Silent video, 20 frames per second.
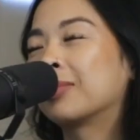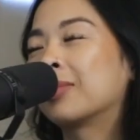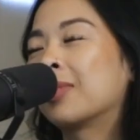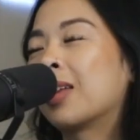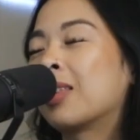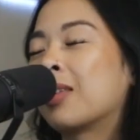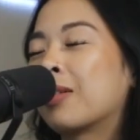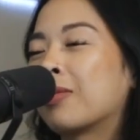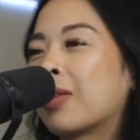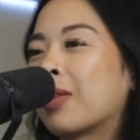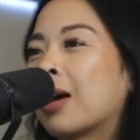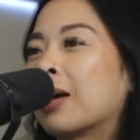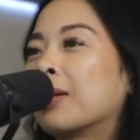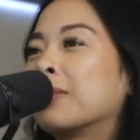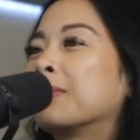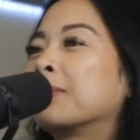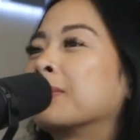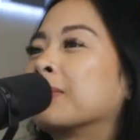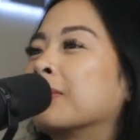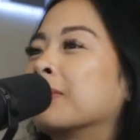I love
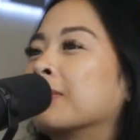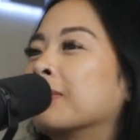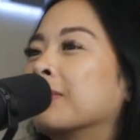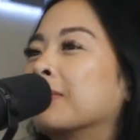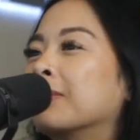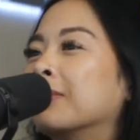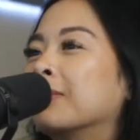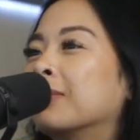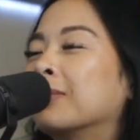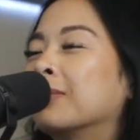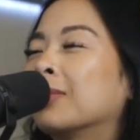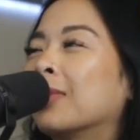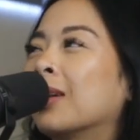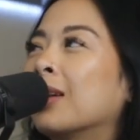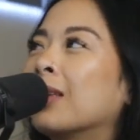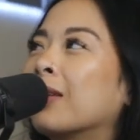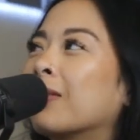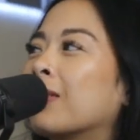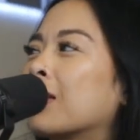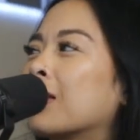that.
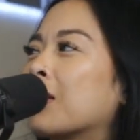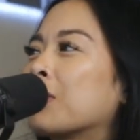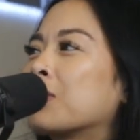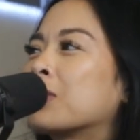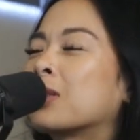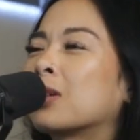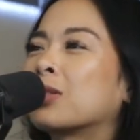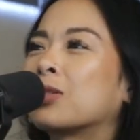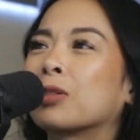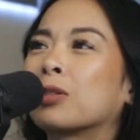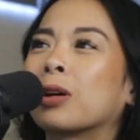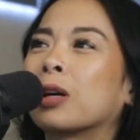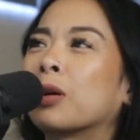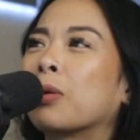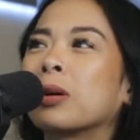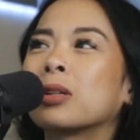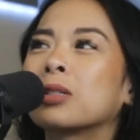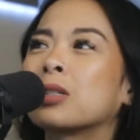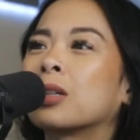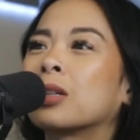I love that. That was such a great
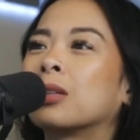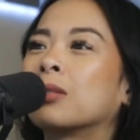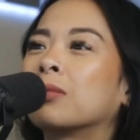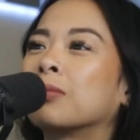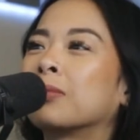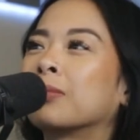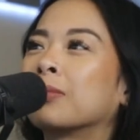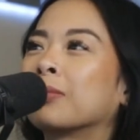question.